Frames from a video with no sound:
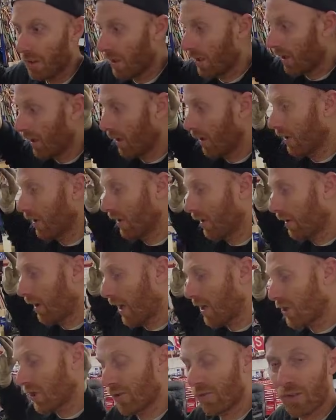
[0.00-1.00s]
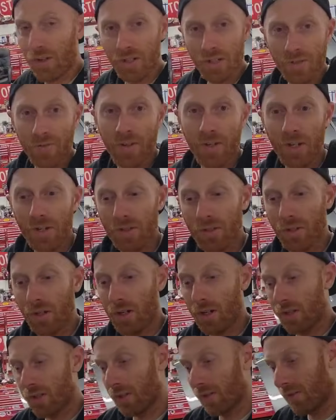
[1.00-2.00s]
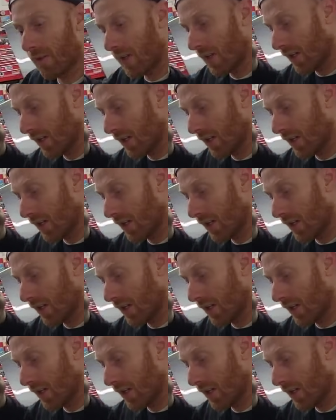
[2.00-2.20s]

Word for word: Uh, I just finished the video series of